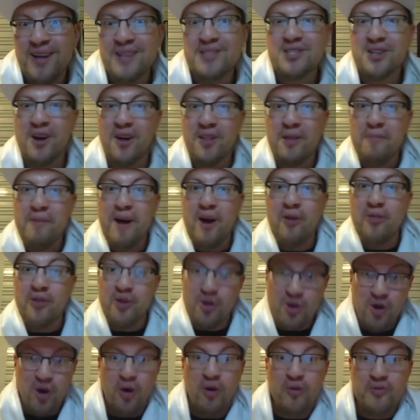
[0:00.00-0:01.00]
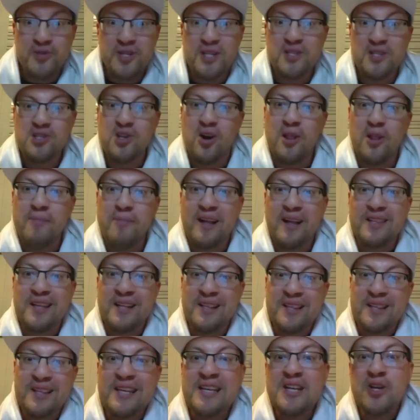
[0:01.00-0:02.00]
It's all about the cult. It's all about the
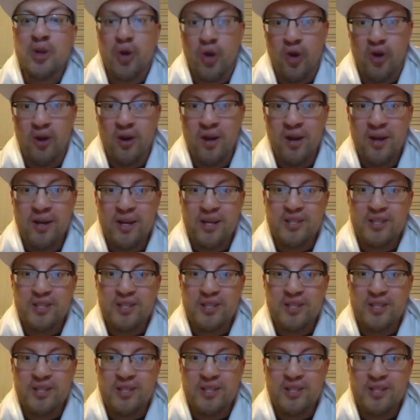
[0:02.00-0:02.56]
leader.